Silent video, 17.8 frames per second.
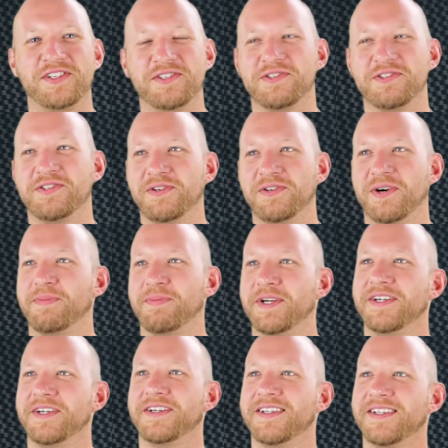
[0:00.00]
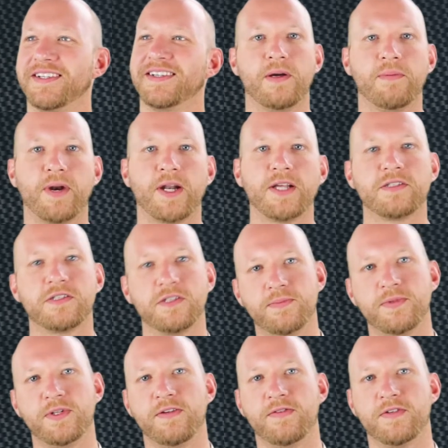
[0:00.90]
used to up here. But I still
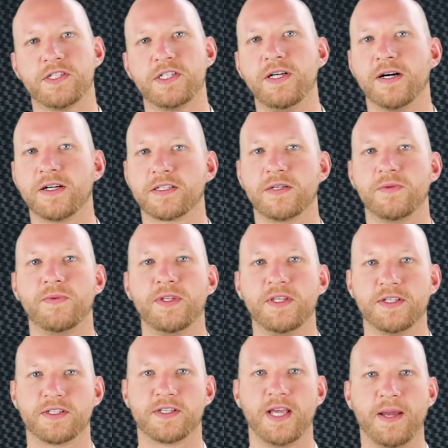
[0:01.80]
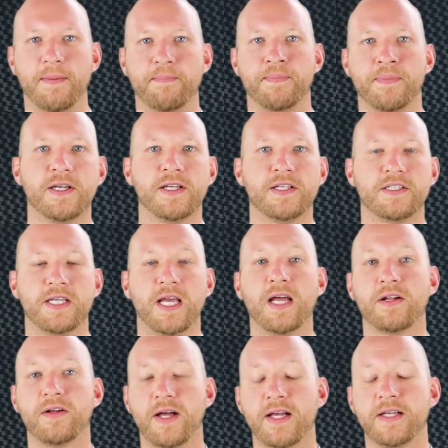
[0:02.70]
believe the Seahawks can win this game.
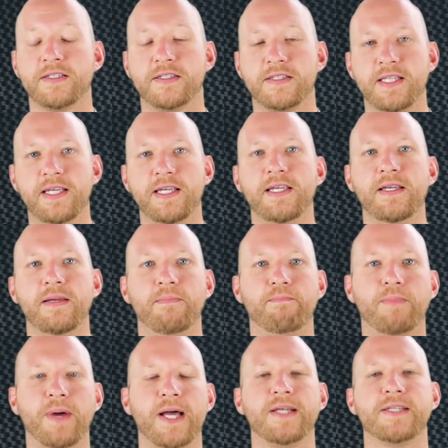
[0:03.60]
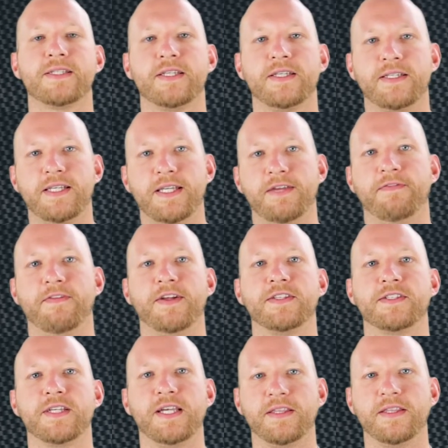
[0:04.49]
Seattle has the best
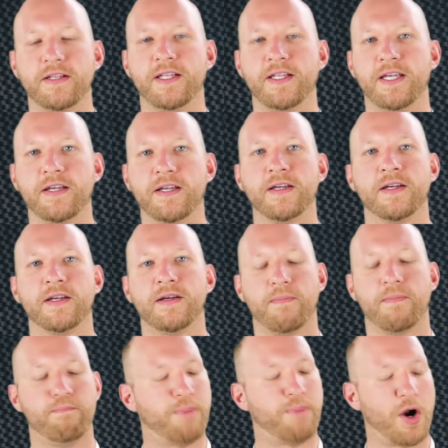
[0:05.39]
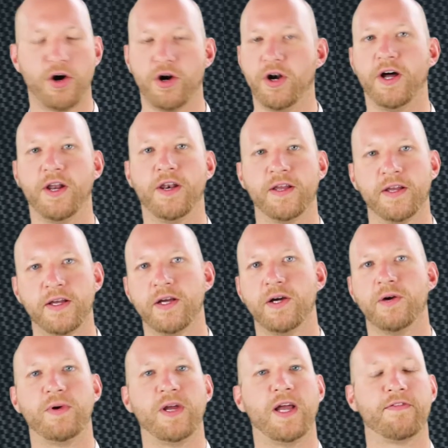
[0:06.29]
defense in the league, bar none.
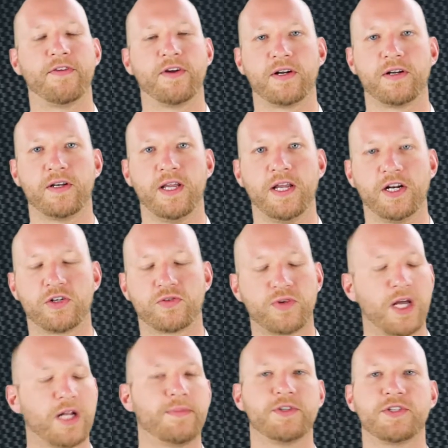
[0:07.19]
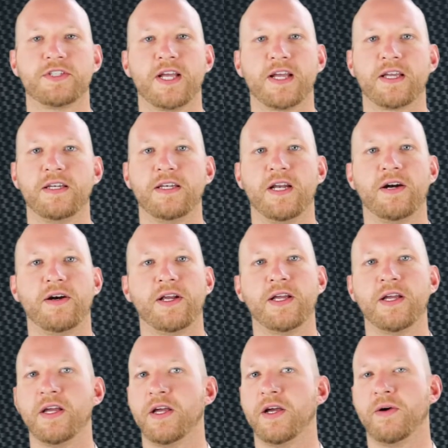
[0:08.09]
We have an incredible
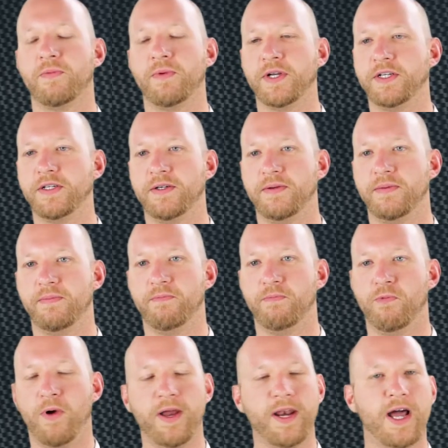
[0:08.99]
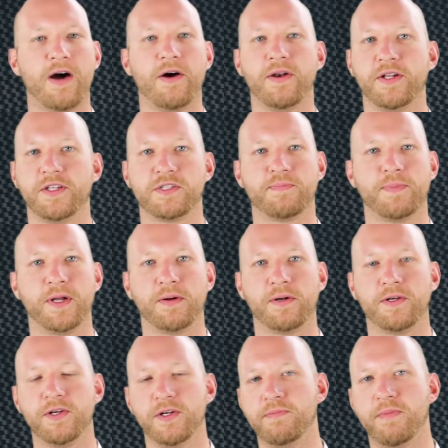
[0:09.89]
secondary. We went out and
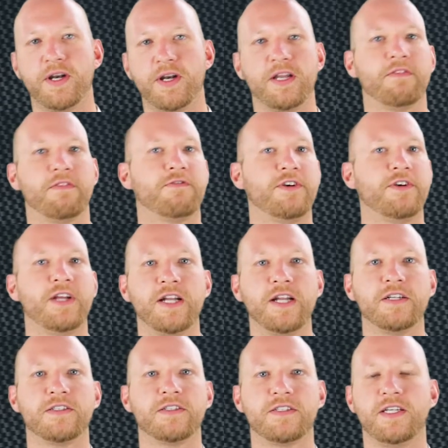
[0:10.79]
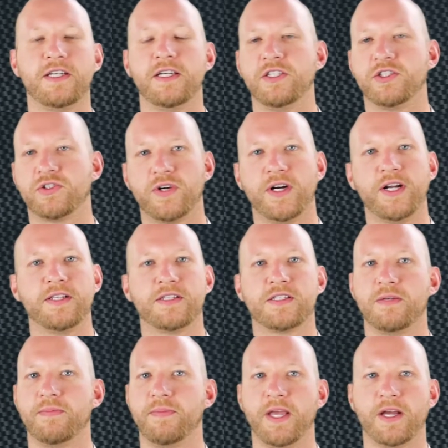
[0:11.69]
spent good money in free agency and
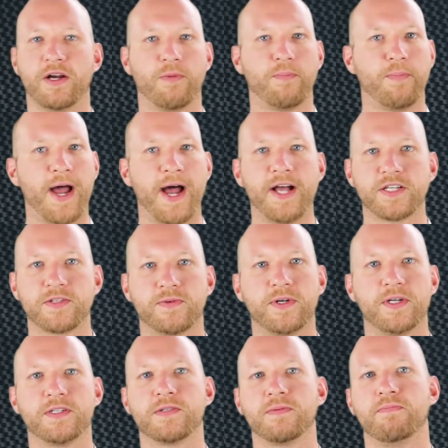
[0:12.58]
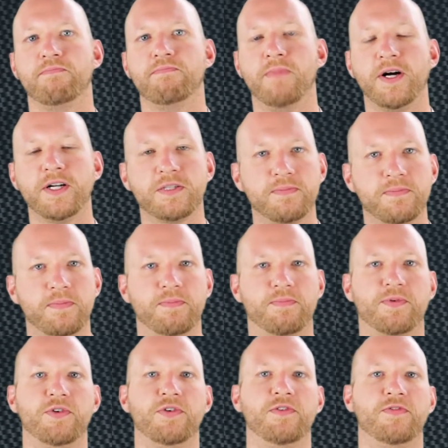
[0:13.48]
trades to make our pass rush much
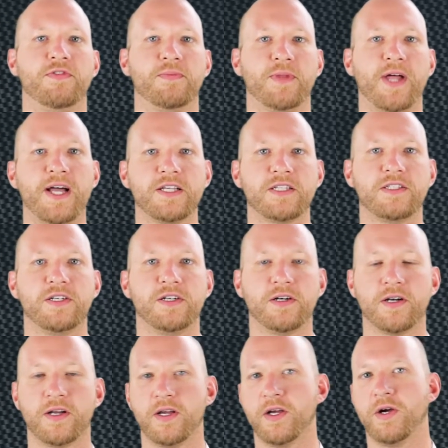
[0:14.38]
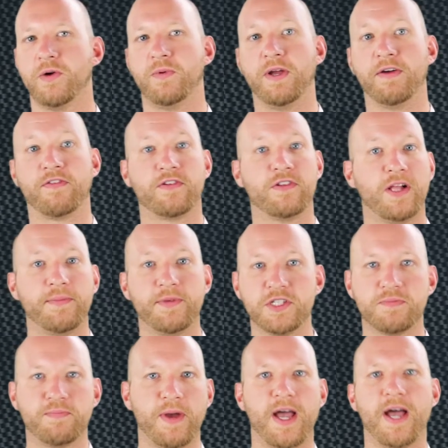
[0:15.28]
improved from last year. We have
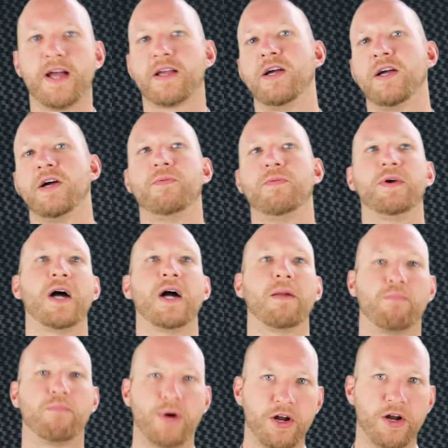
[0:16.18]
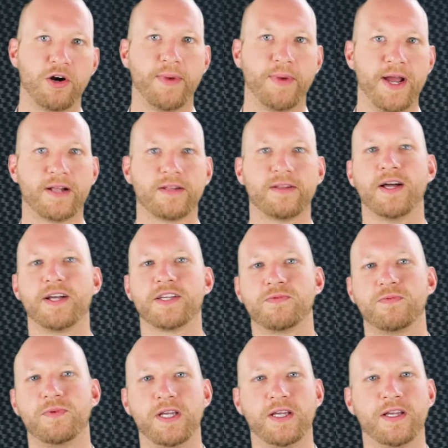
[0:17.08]
Clemens back. We got Browner back
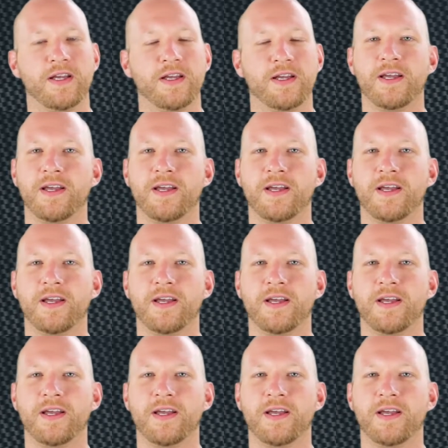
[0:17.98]
last week.